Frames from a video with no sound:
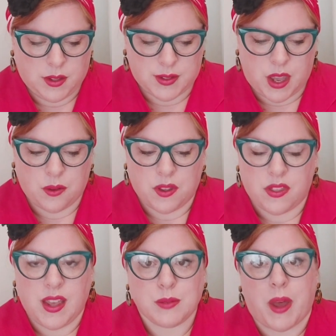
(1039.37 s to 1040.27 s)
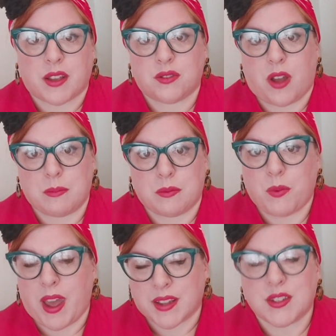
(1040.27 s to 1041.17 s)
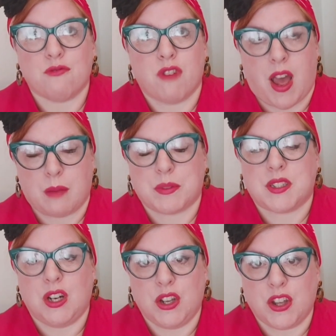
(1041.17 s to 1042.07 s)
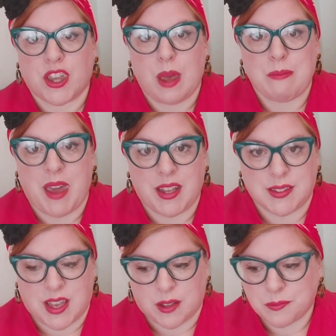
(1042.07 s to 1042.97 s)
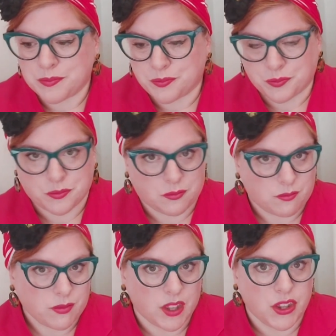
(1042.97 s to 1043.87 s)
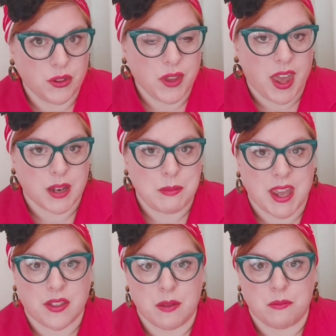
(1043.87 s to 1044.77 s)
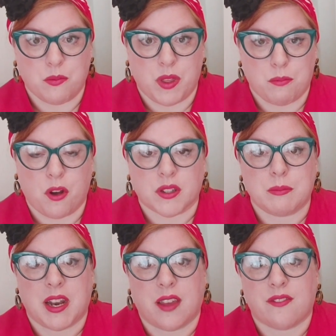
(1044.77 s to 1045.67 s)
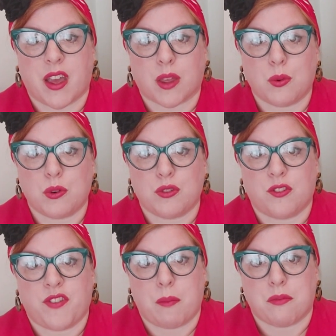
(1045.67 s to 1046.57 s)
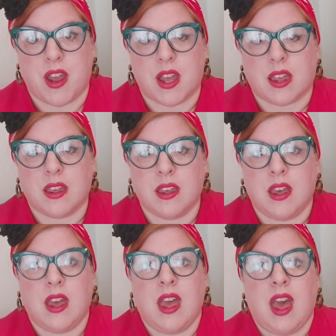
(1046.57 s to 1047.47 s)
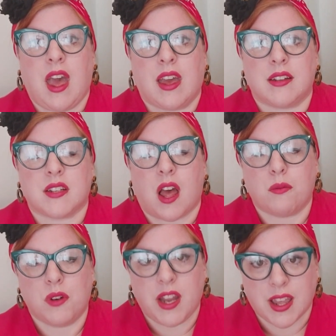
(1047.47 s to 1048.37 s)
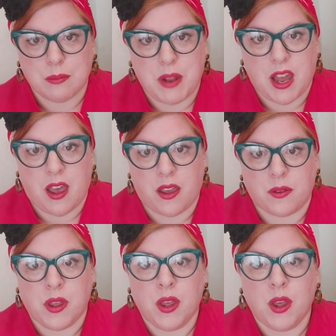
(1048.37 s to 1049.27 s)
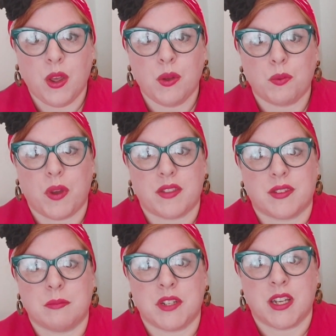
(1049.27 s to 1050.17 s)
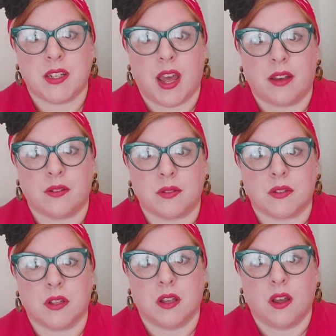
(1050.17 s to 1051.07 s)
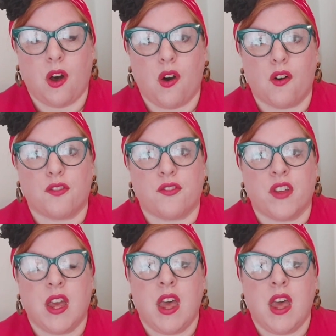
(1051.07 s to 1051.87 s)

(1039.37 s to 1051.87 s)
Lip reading: So these wax wraps look amazing. You can make them with approximately a fat quarter of fabric, and I will link below with some details of